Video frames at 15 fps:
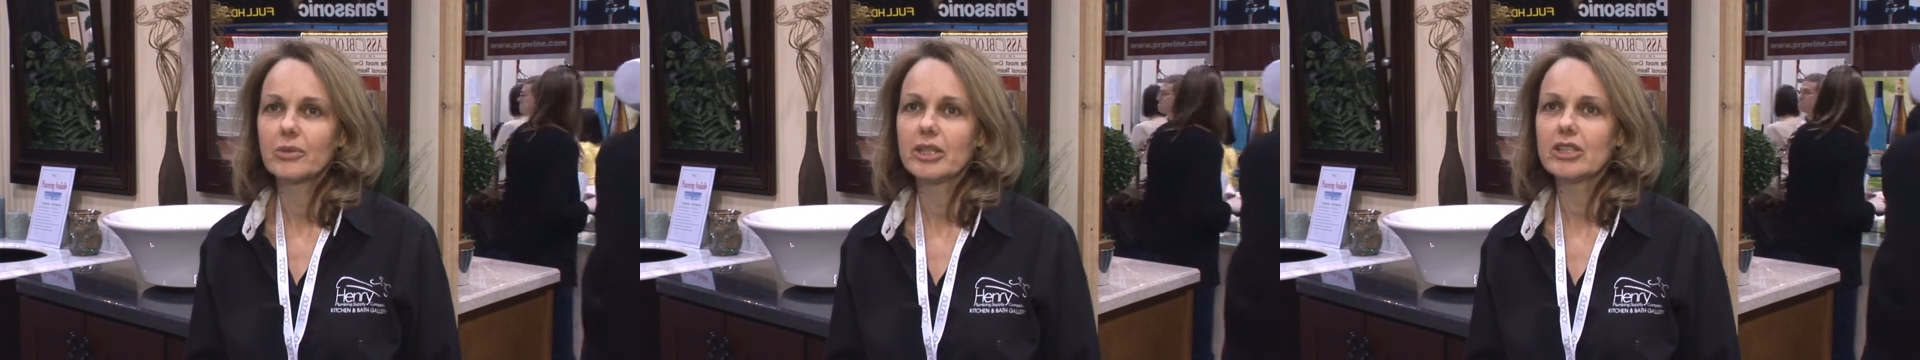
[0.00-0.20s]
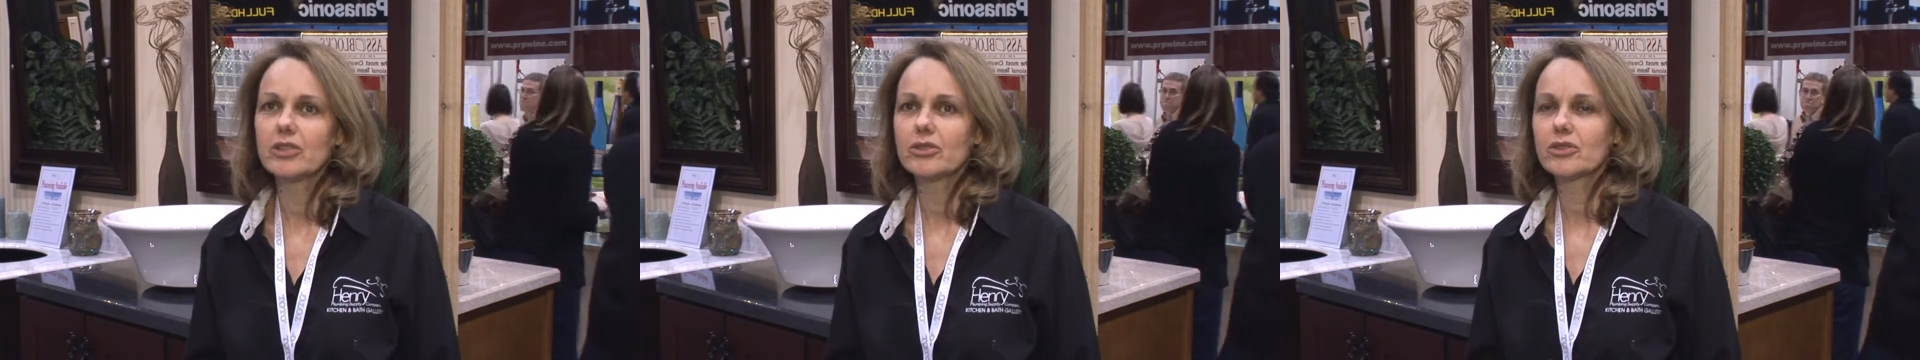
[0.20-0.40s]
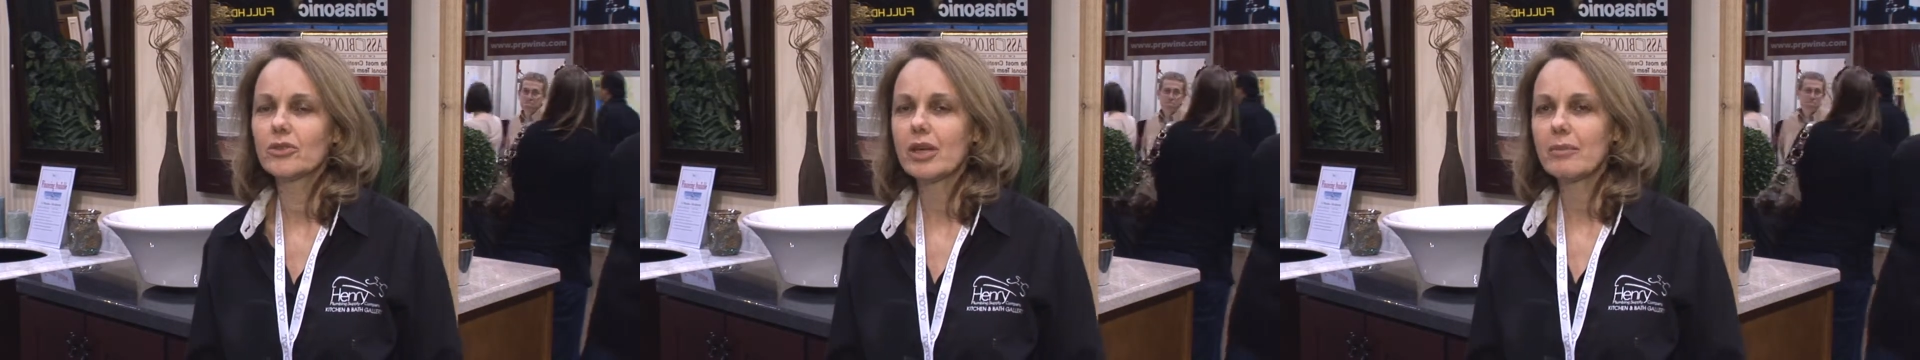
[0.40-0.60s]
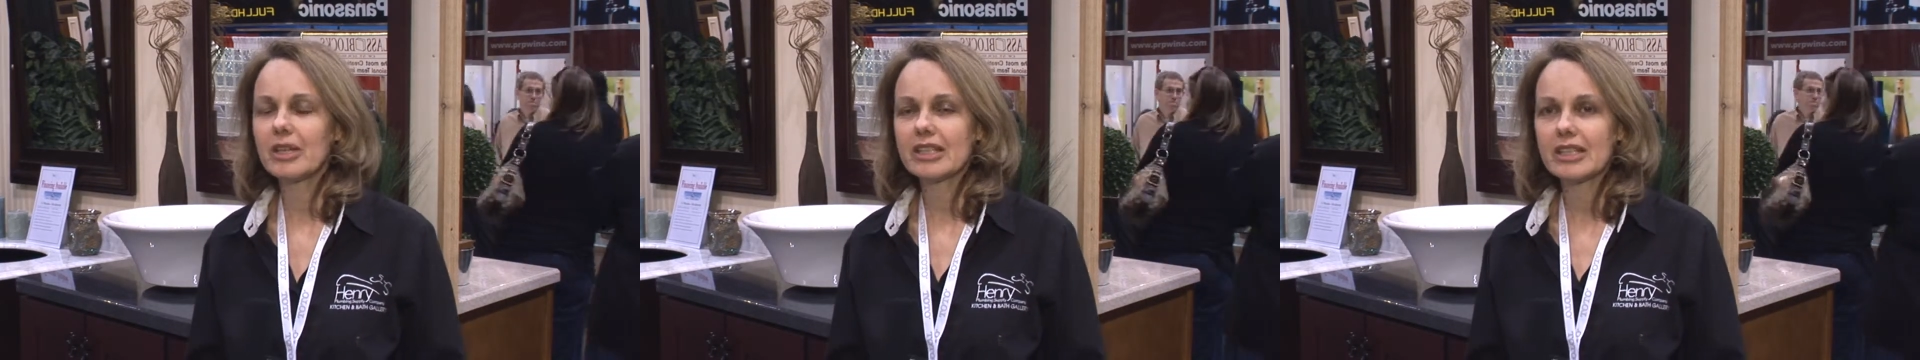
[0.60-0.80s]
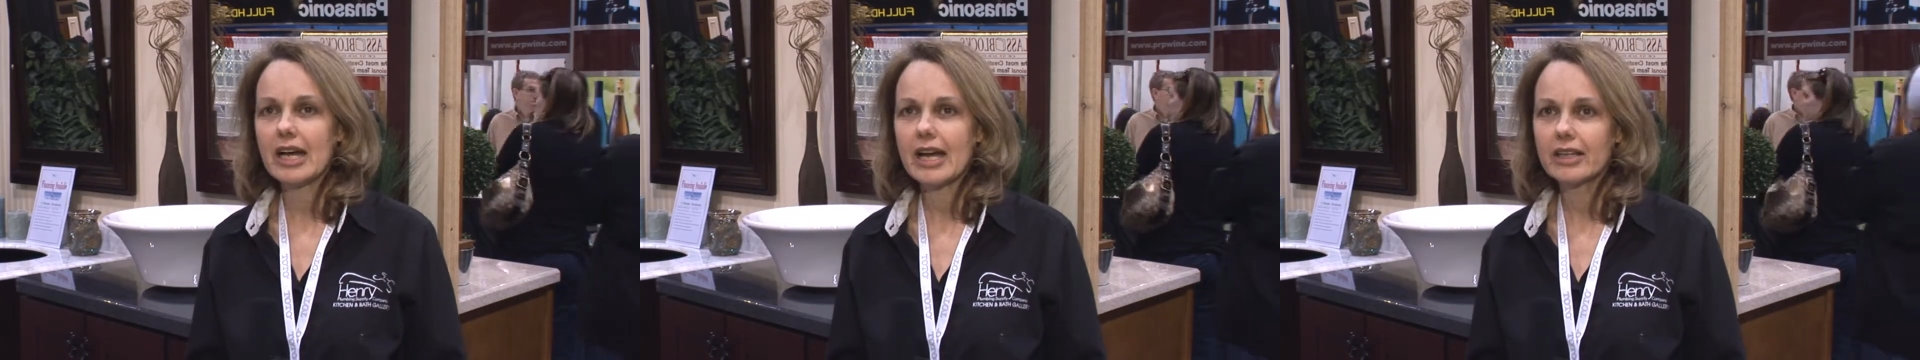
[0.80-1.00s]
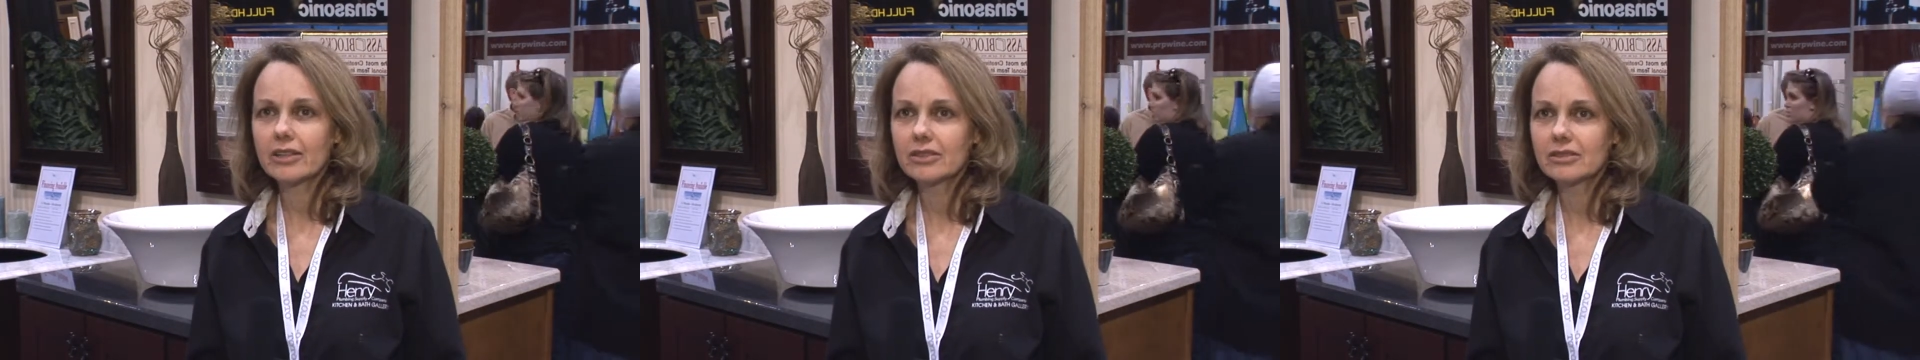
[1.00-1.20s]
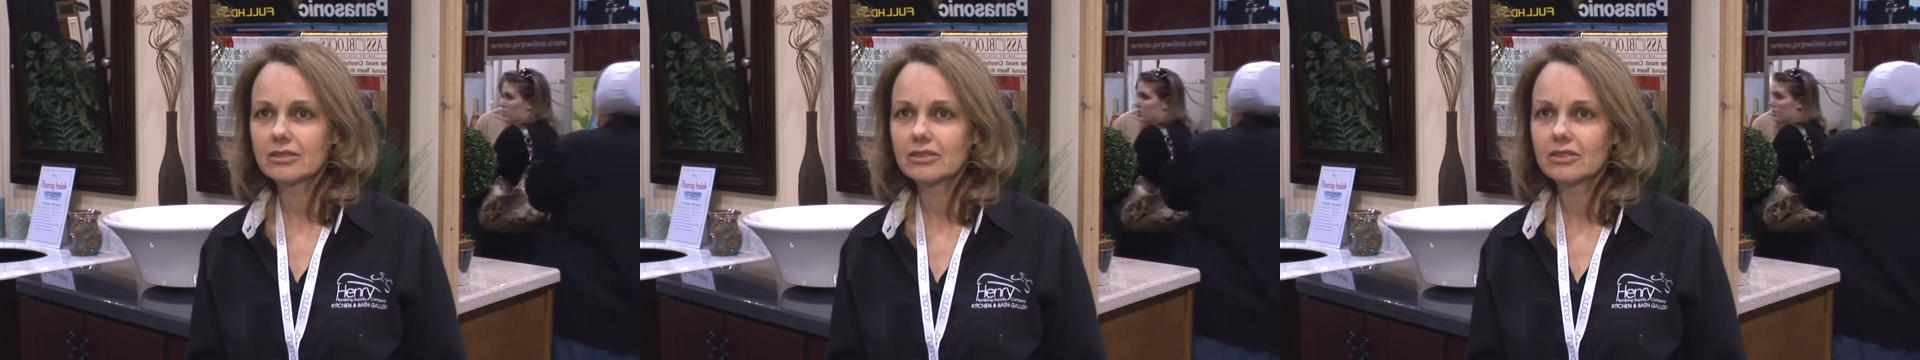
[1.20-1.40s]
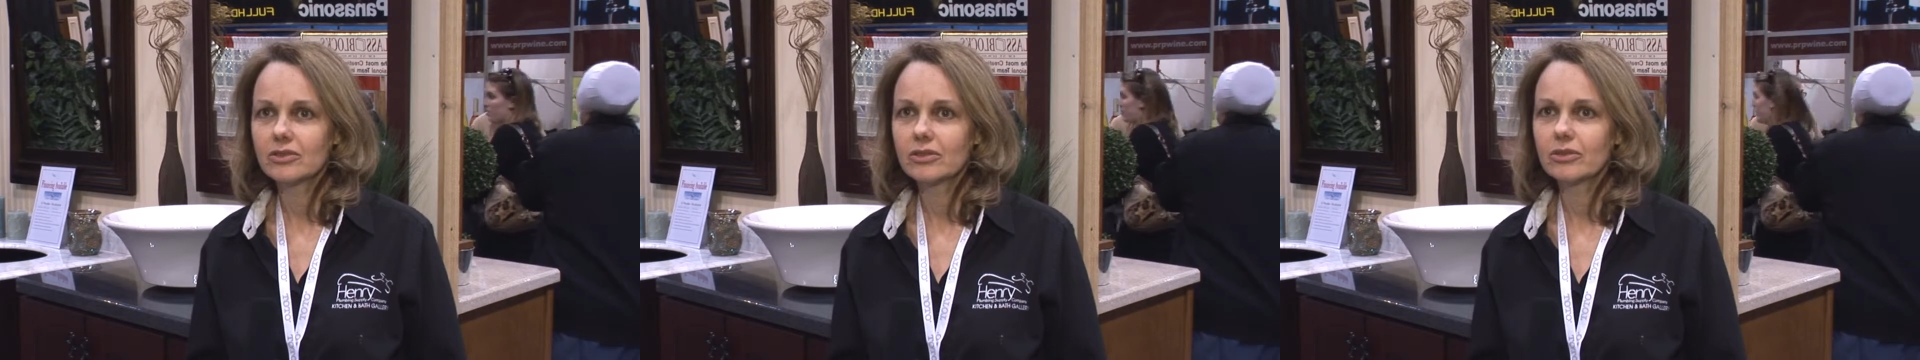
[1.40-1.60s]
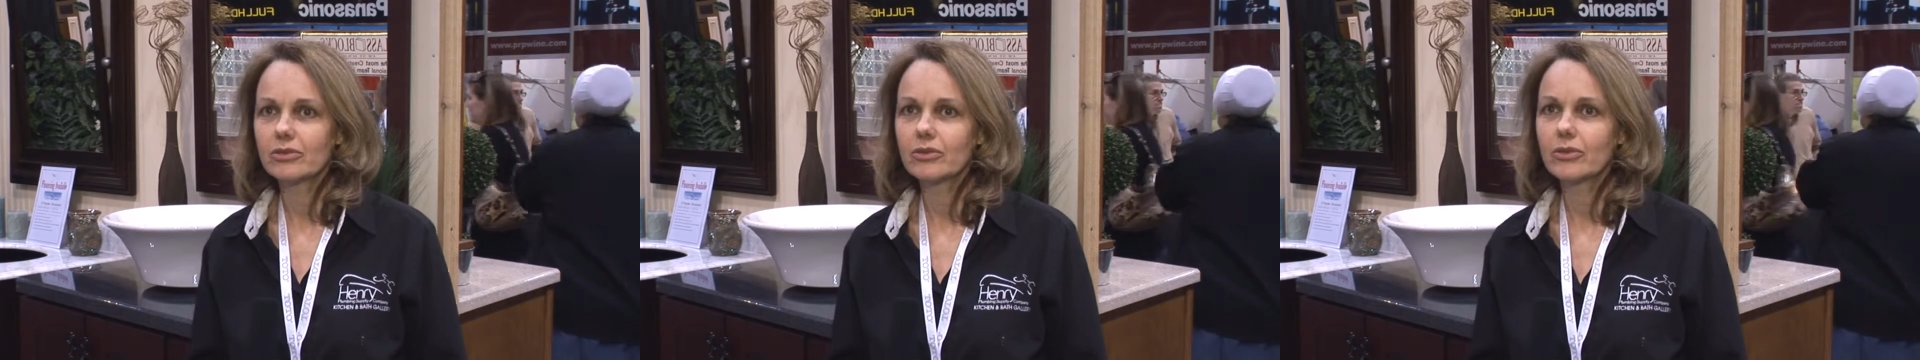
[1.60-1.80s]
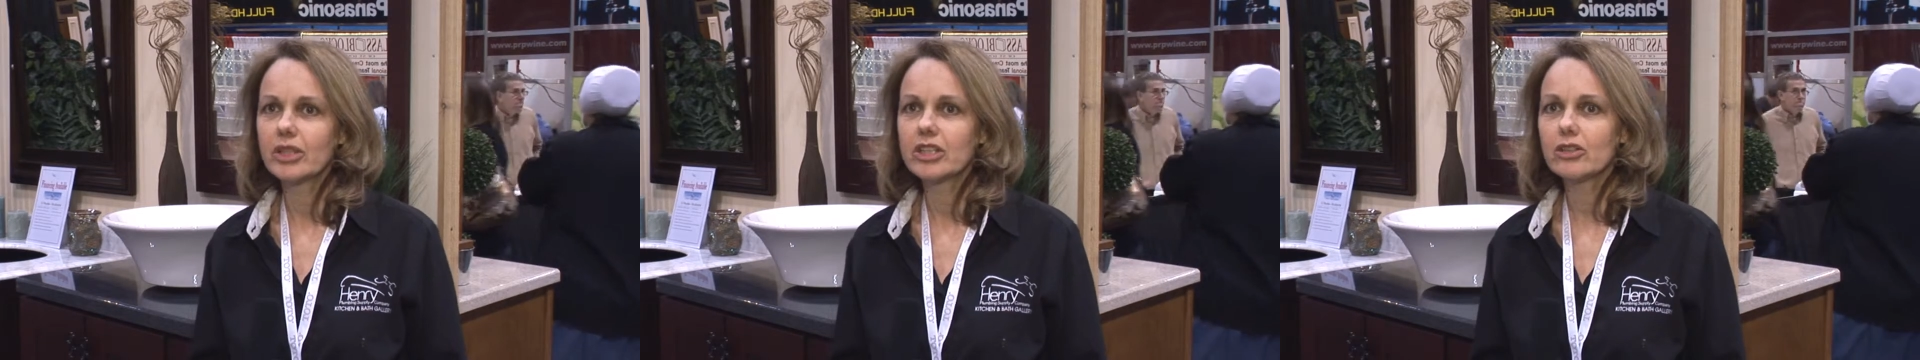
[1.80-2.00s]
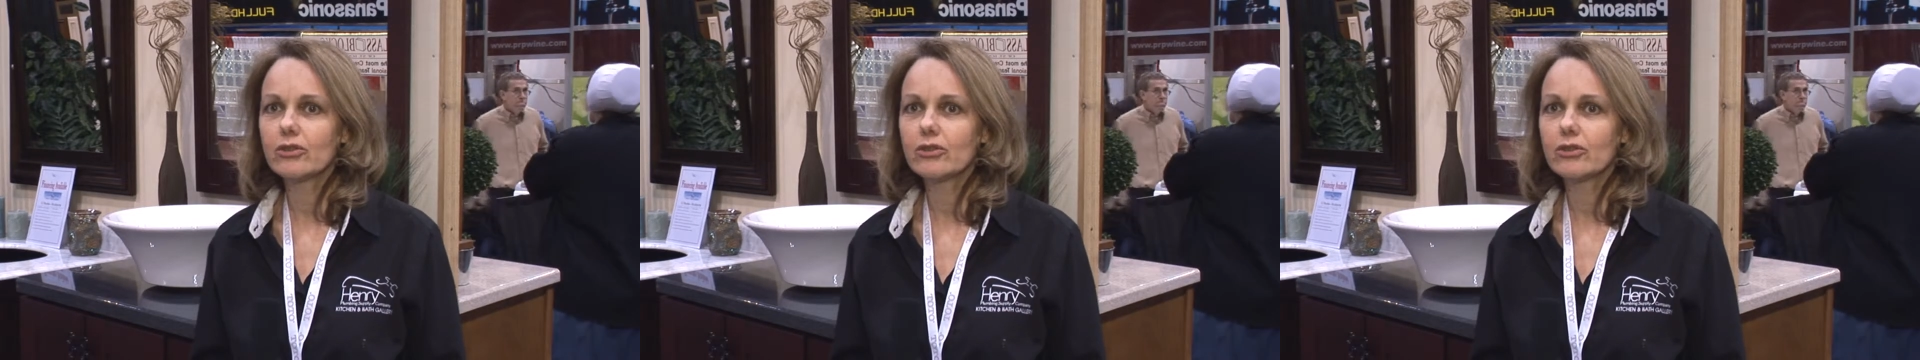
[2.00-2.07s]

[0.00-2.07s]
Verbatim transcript: We do ceramic tile. We